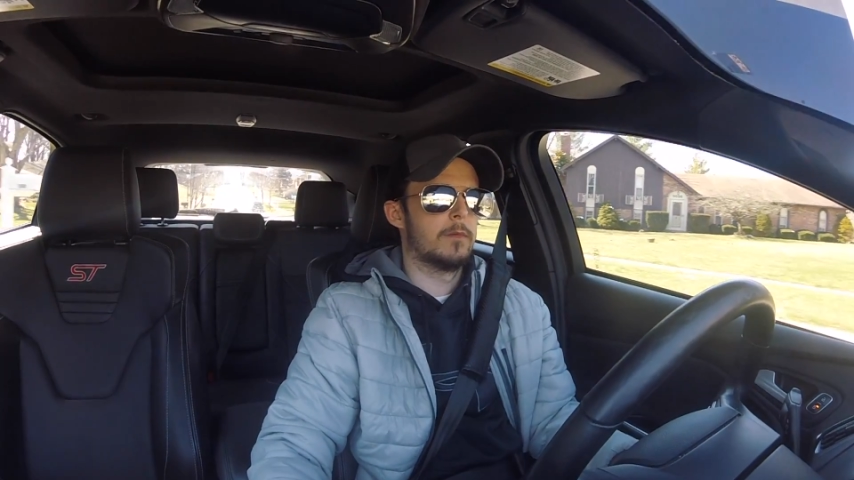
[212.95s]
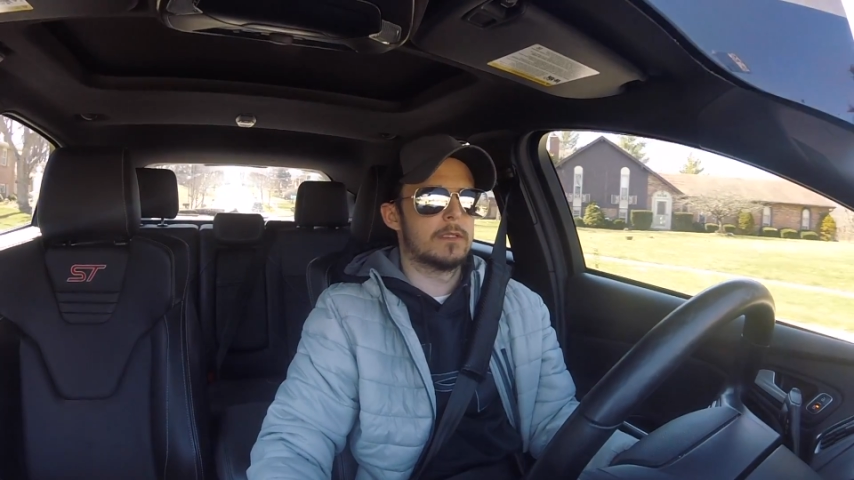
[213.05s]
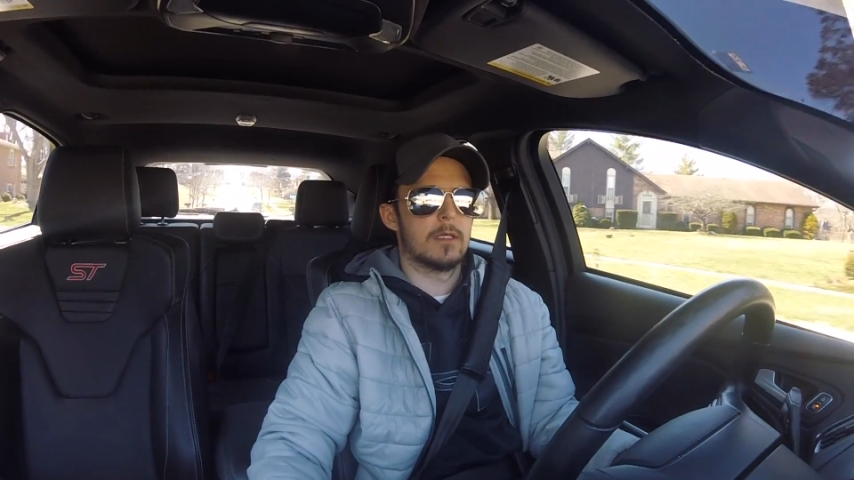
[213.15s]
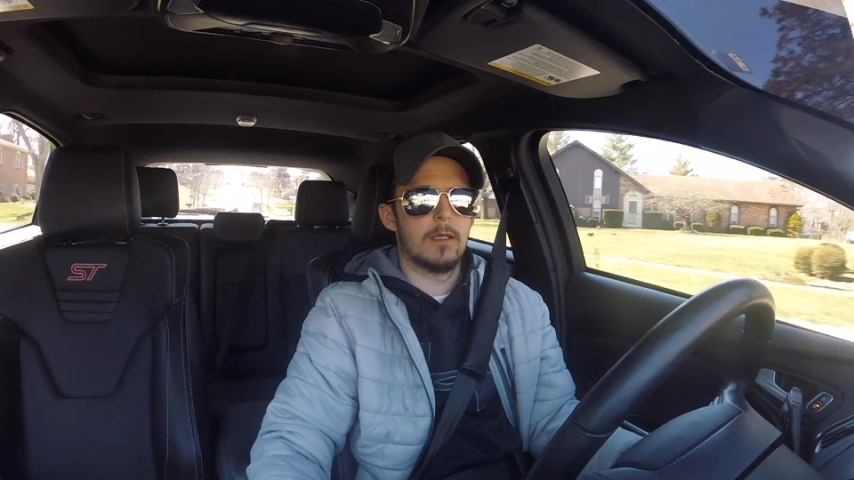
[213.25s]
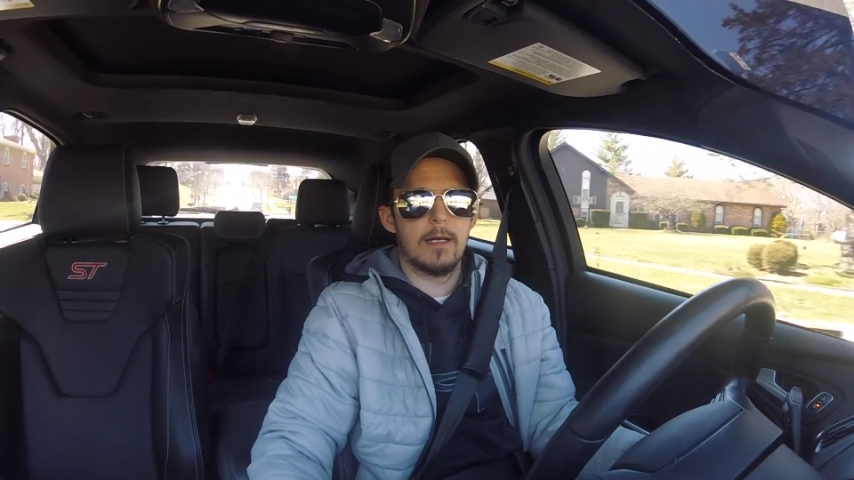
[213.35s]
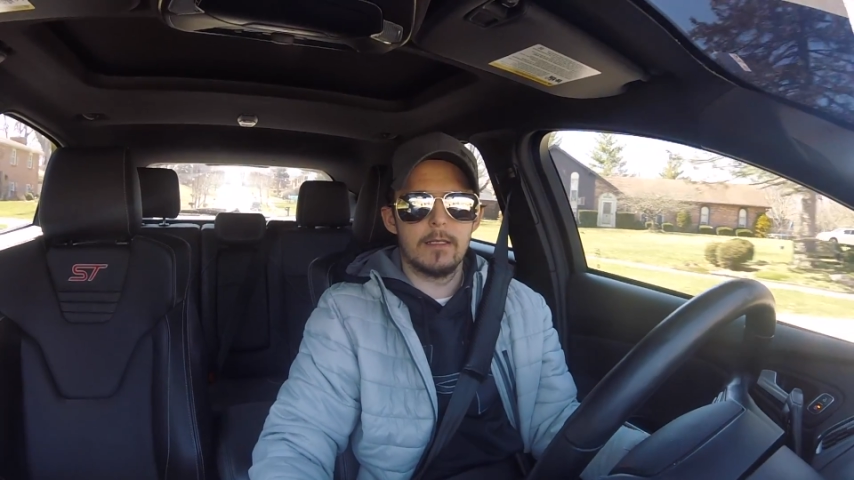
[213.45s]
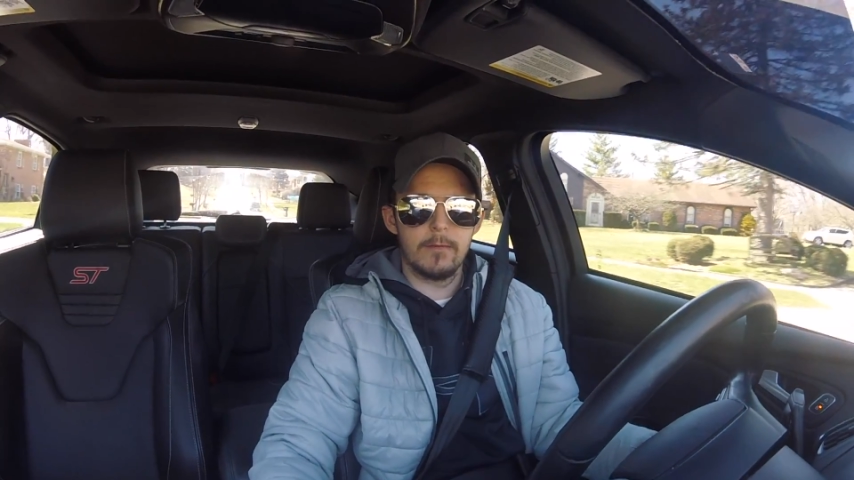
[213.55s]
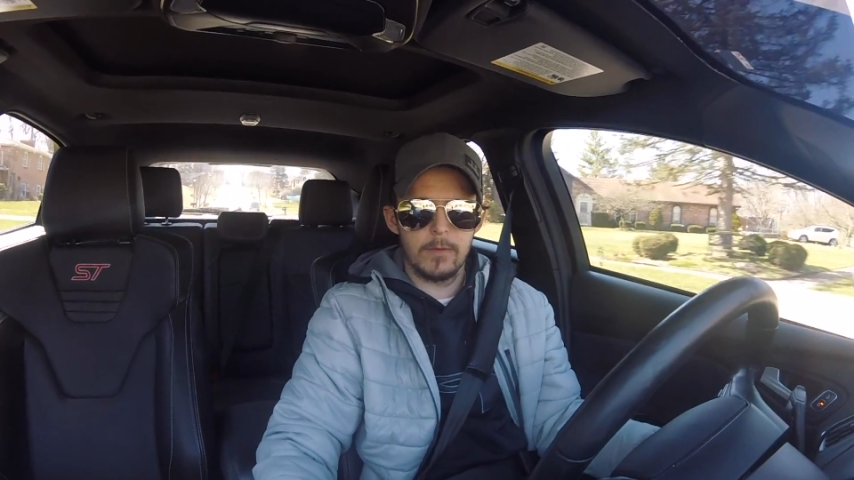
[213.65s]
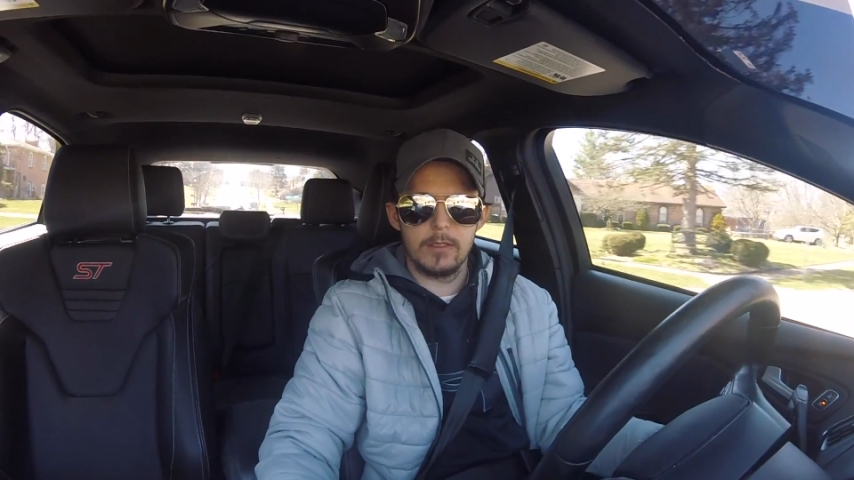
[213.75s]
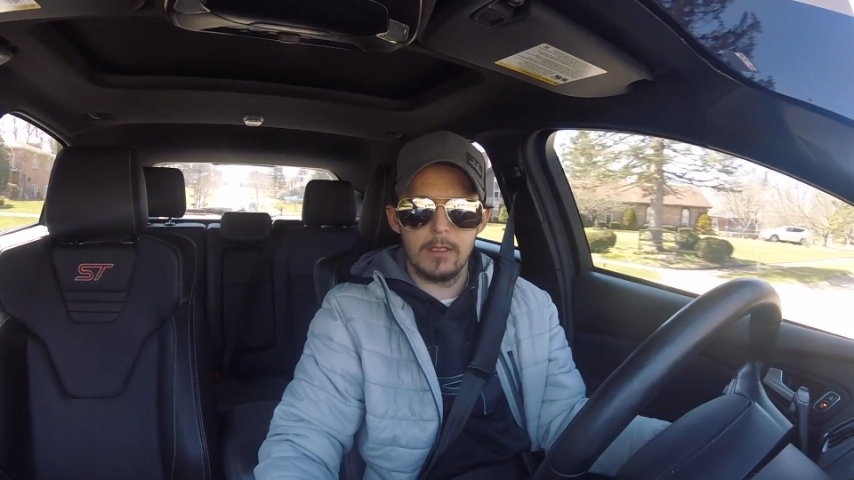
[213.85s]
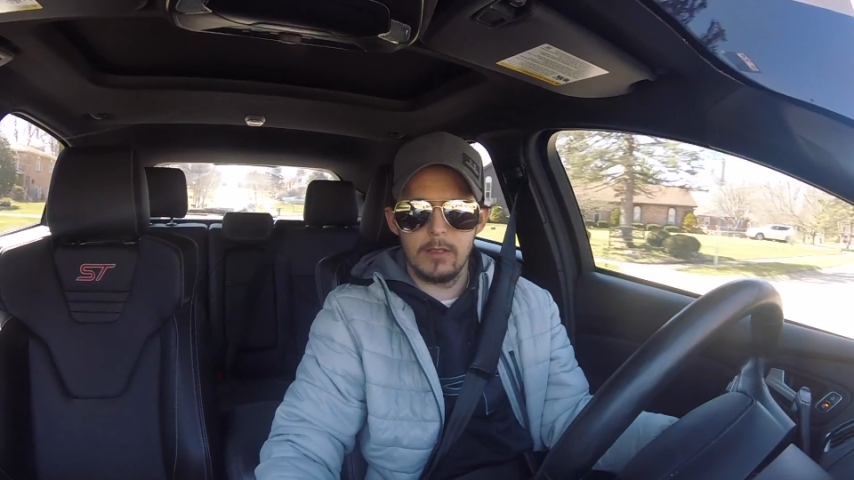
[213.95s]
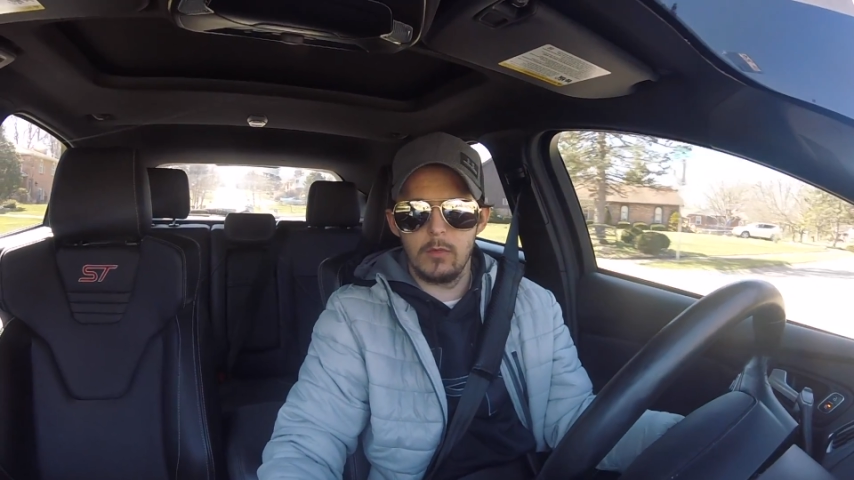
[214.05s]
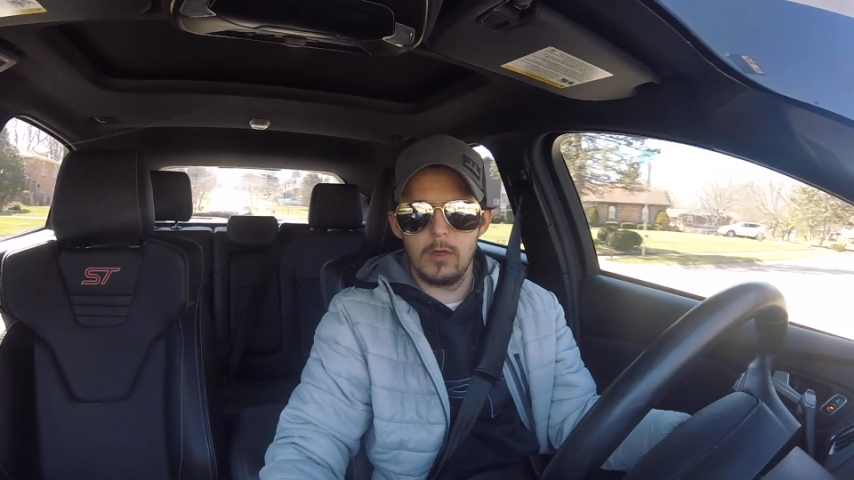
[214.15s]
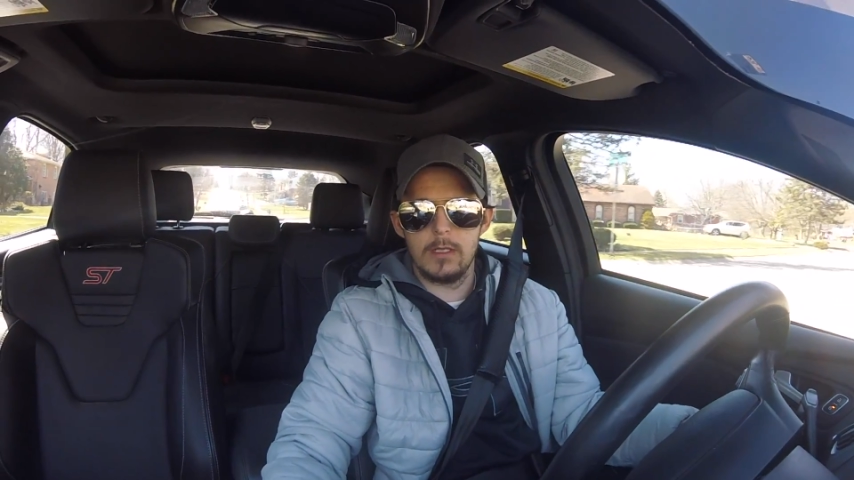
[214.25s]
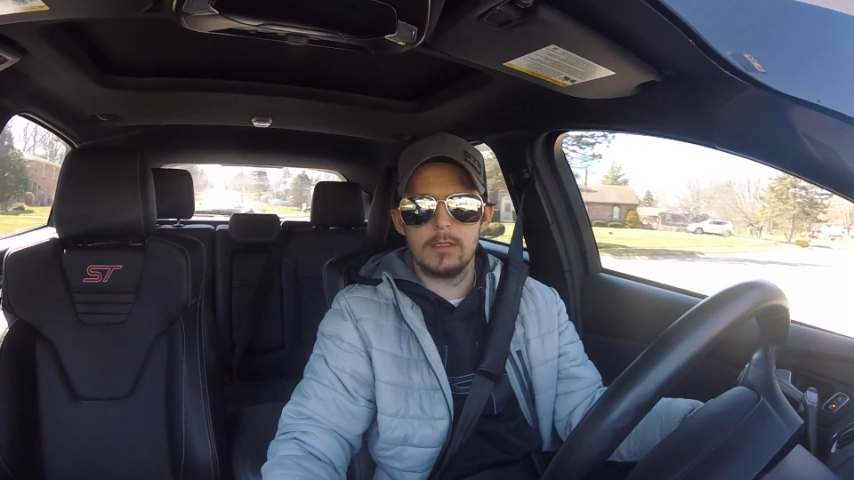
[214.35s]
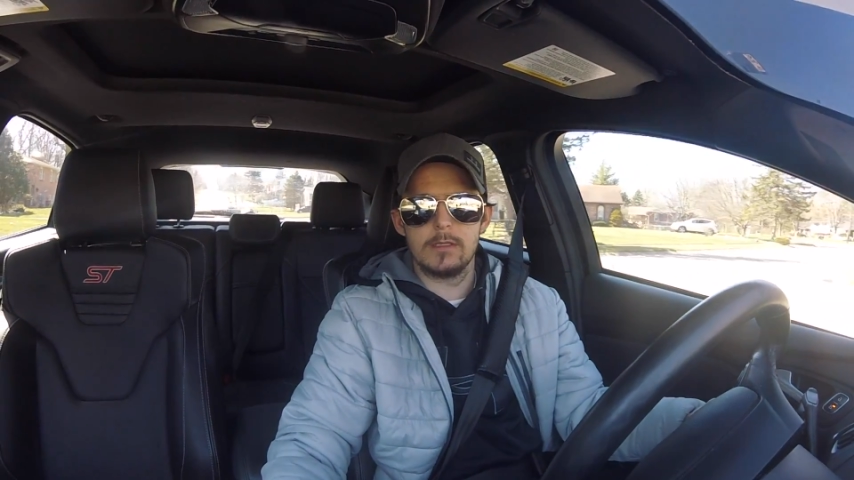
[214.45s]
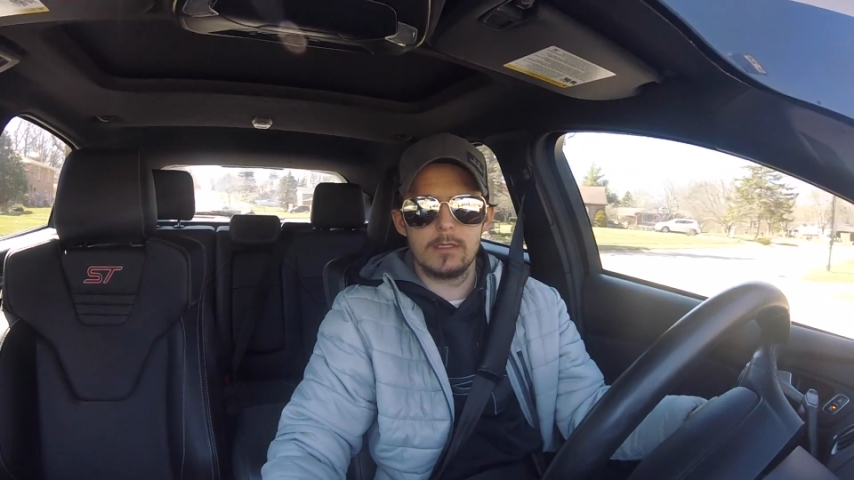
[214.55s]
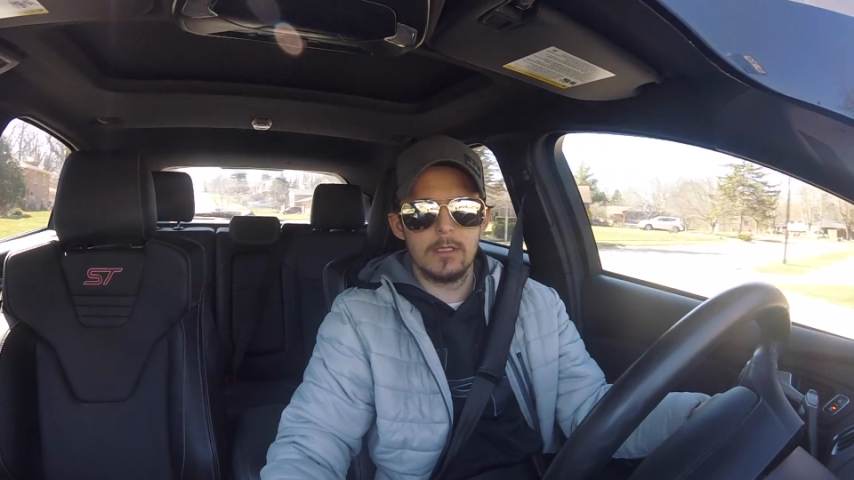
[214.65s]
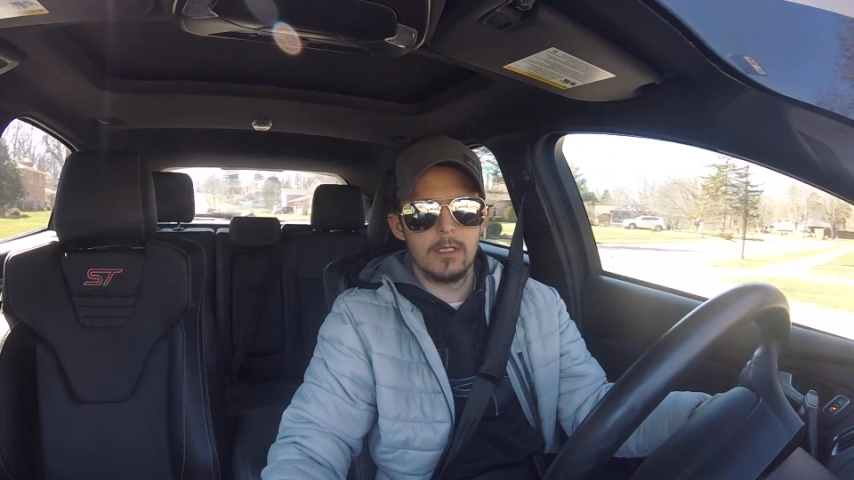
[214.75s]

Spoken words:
It's a lot different than it was.